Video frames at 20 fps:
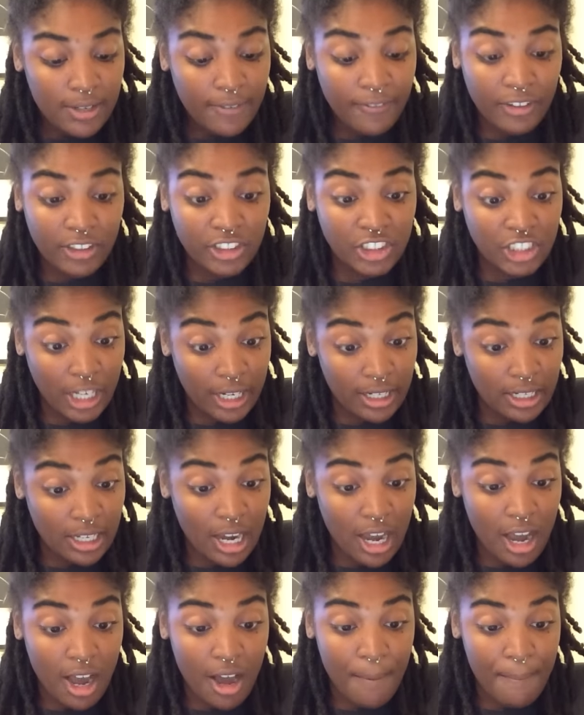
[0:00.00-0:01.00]

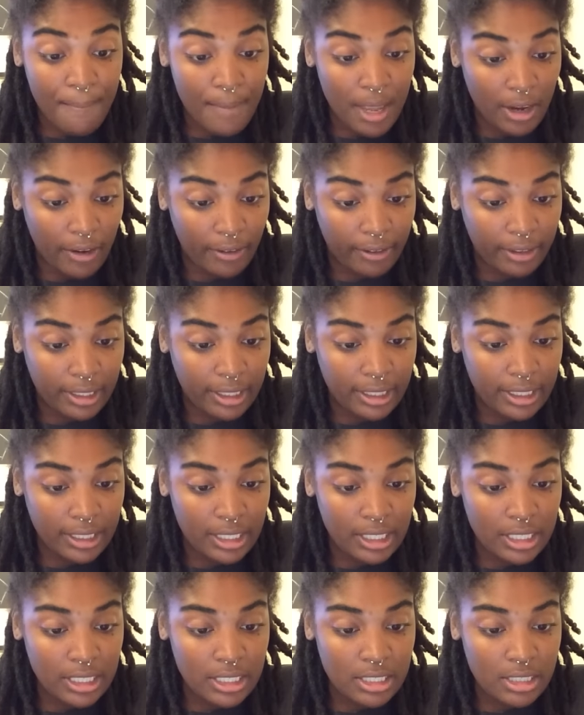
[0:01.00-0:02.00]
Virginia,
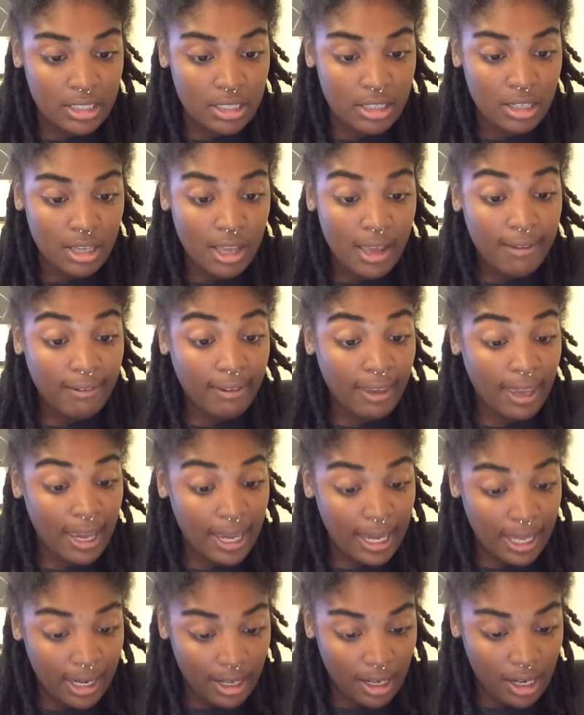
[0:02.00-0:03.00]
Maryland,
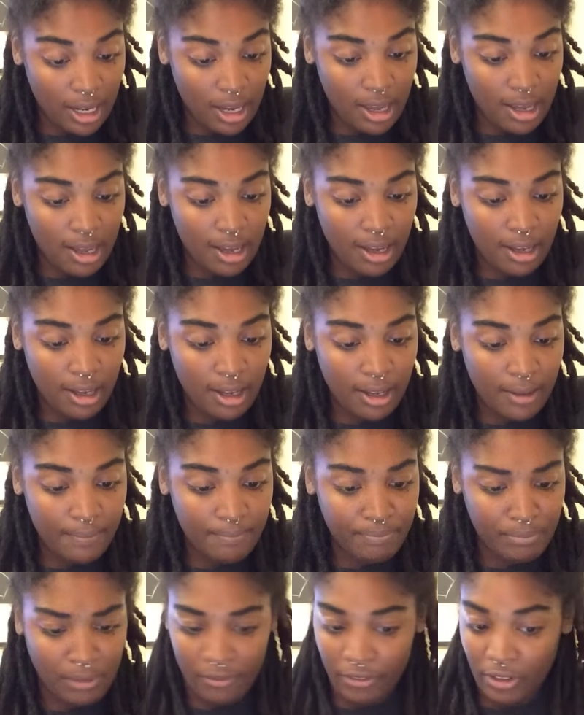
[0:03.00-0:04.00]
Canada,
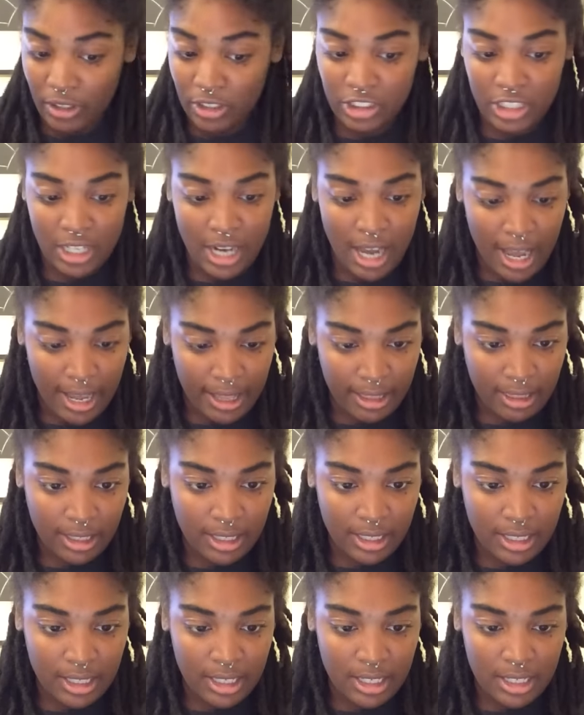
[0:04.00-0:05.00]
the Virgin
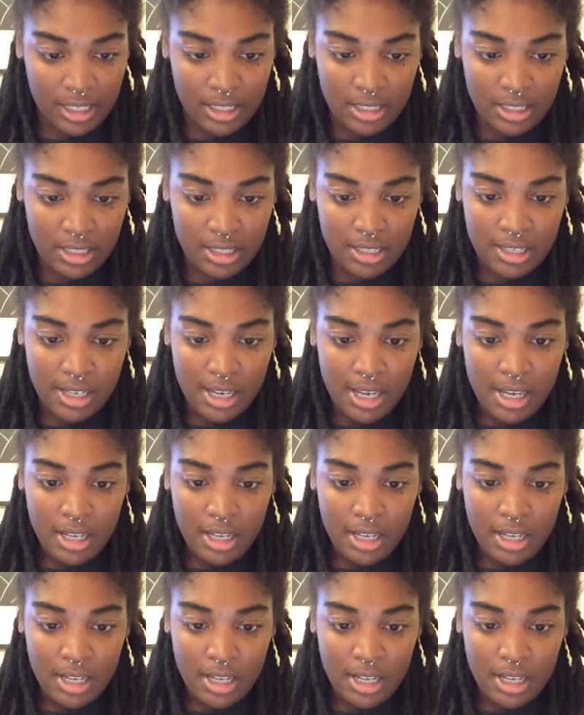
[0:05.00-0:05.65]
Islands.